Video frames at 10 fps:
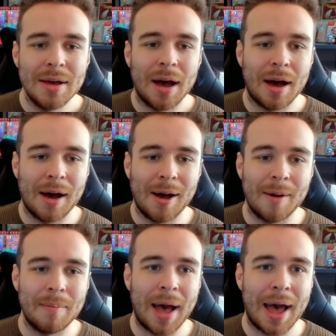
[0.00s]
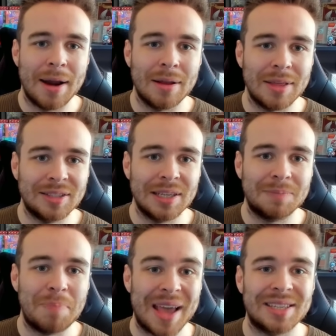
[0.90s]
um, and this is
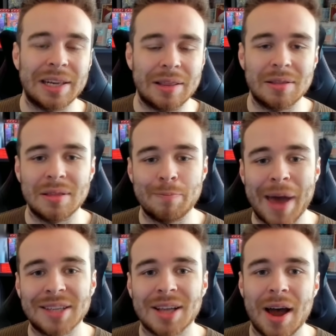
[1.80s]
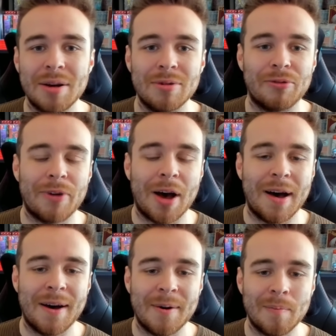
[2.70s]
basically the, the best kind of,
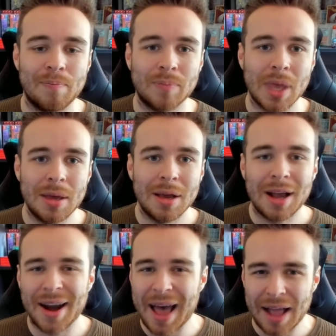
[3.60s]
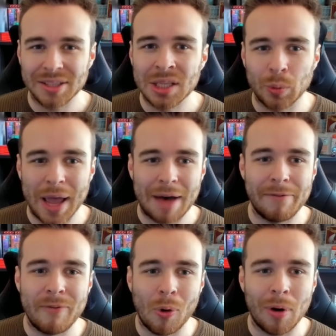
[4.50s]
um, kind of answer that we have
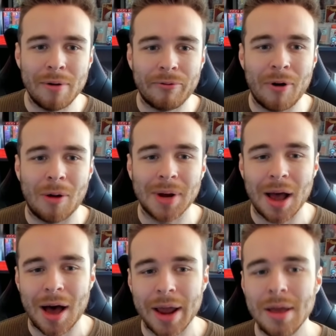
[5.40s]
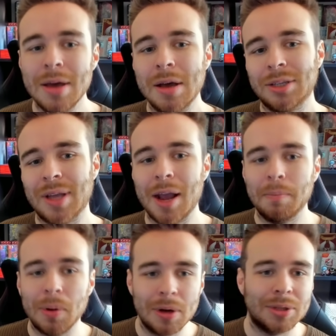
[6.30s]
for it from Kai, saying
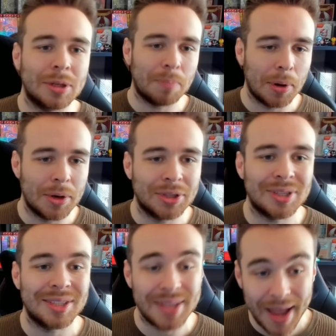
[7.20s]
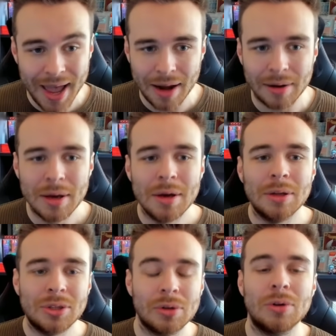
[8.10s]
plus plus ten
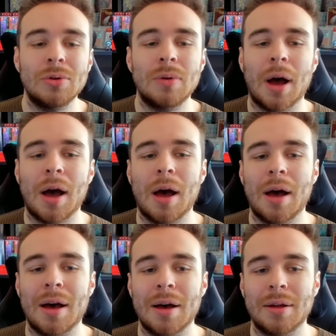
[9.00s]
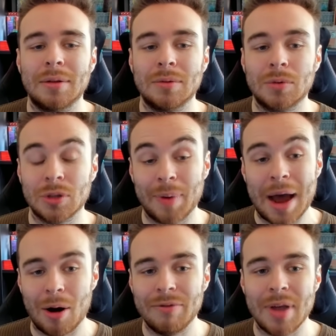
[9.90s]
to, uh, to the
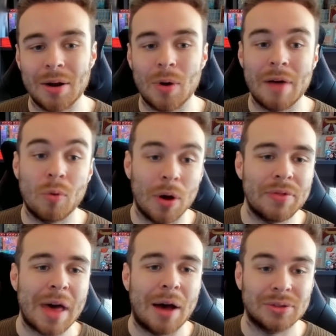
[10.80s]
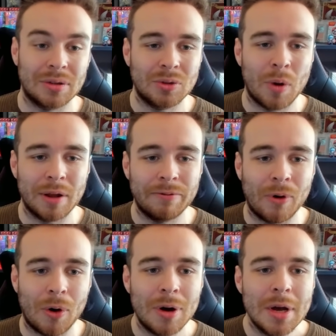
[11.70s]
power of ten or whatever, one thousand
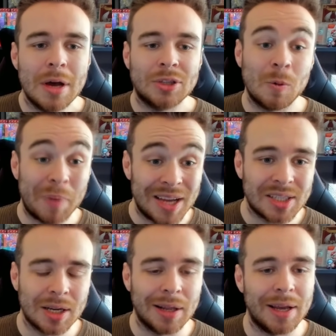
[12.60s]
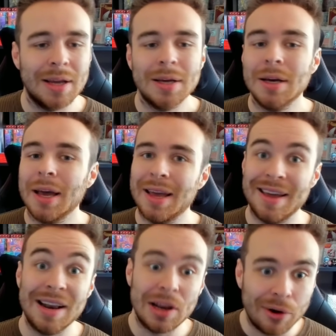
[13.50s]
twenty-four, so basically, It,
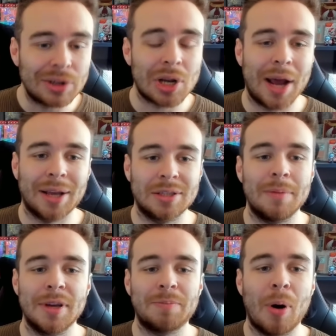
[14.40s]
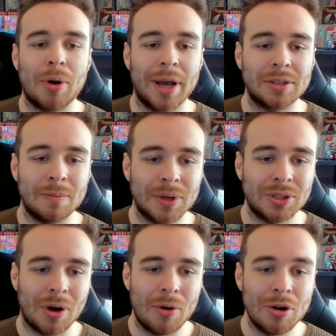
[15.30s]
it looks like it's going to be its Pokedex number.
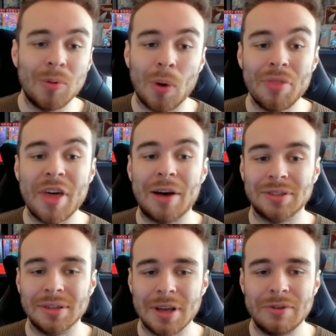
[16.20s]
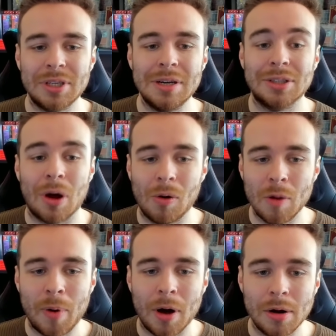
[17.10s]
So number one thousand seventeen is
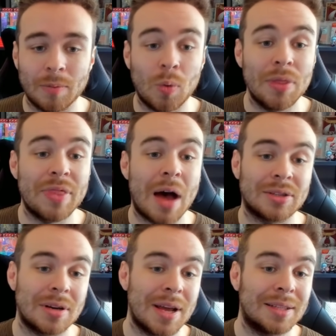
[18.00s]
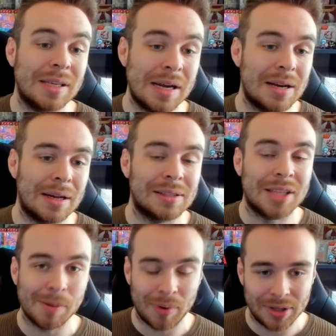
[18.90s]
Ogerpon, number one thousand eighteen is
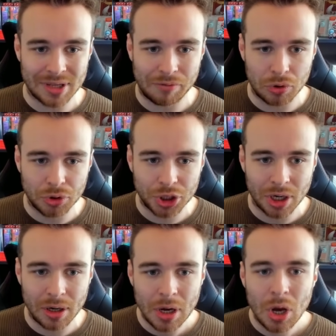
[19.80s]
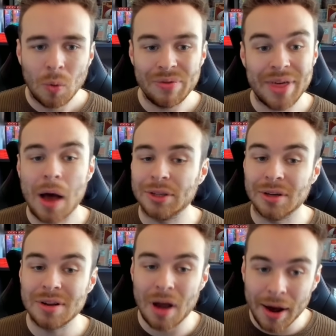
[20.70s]
Dipplin's evolution, one thousand
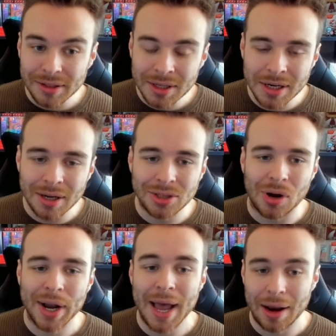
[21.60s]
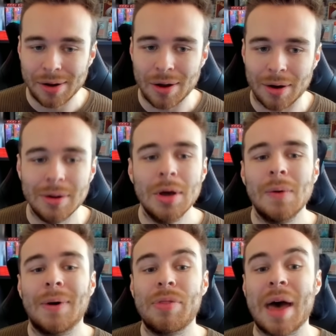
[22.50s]
nineteen is Arcalodon,
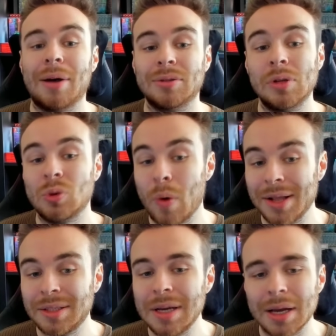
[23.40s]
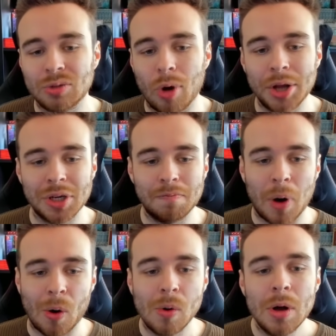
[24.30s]
one thousand twenty is Raging
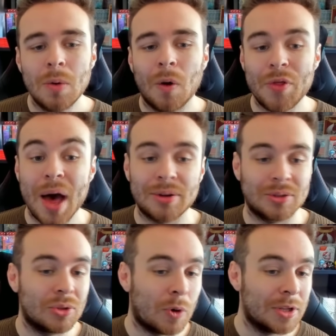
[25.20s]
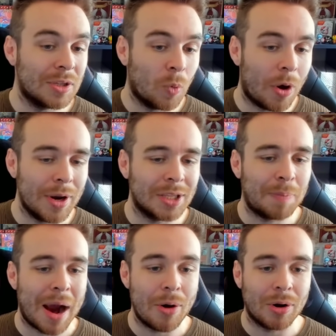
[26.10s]
Bolt, one thousand twenty-one is
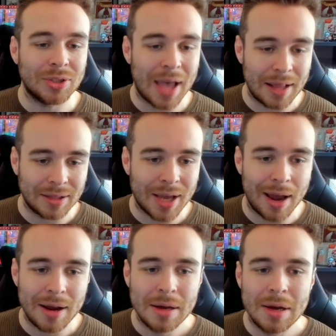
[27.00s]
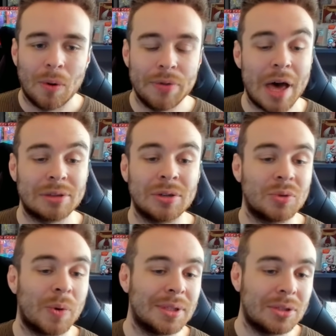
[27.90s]
Paradox Entei, one thousand
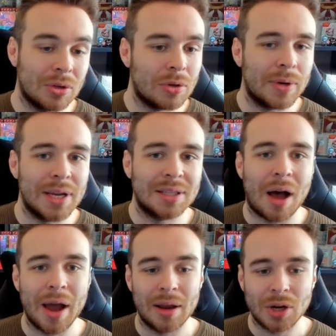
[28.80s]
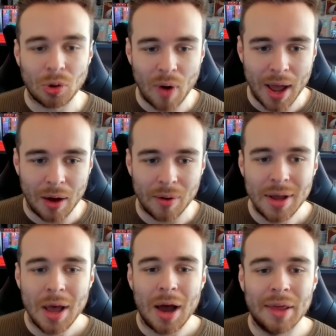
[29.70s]
twenty-two is Iron Crown,
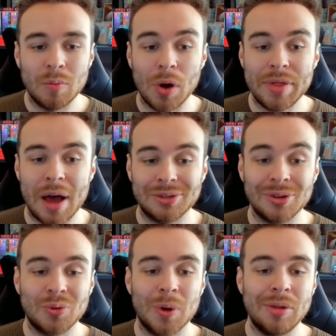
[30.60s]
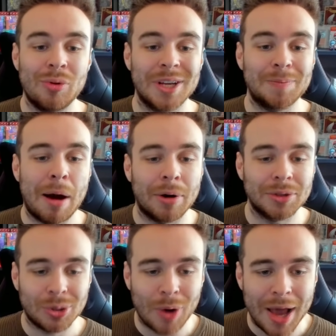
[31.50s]
and then one thousand twenty-three is
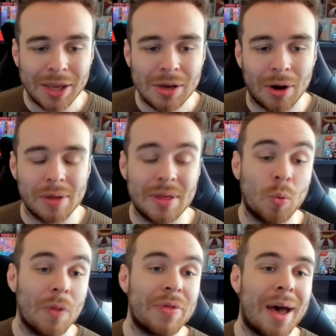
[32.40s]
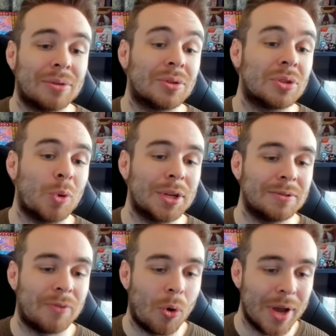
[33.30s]
Paradox Terrakion, and then one thousand
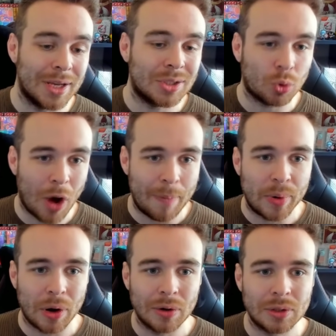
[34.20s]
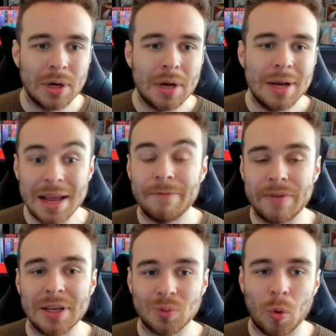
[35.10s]
twenty-four is Terrapagos, if
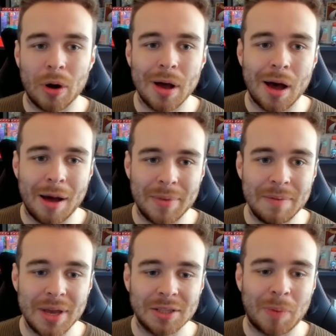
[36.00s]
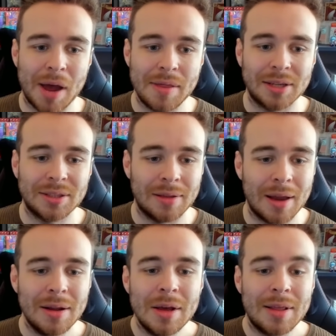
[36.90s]
it's what um, he means by this. And
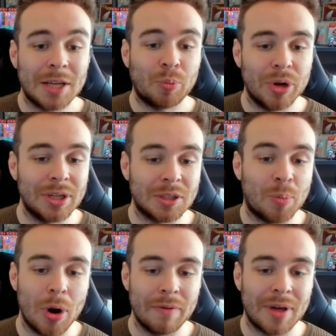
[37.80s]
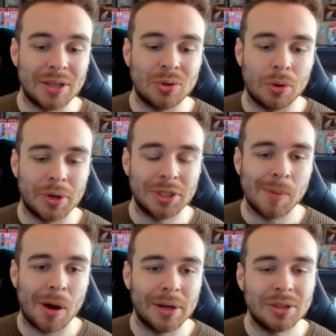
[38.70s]
then that's pretty disappointing if that's all there is, to
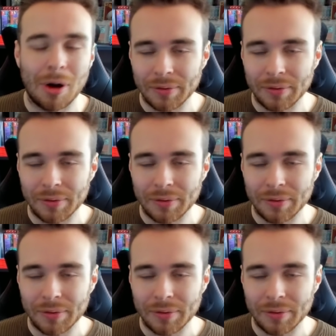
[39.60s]
be honest.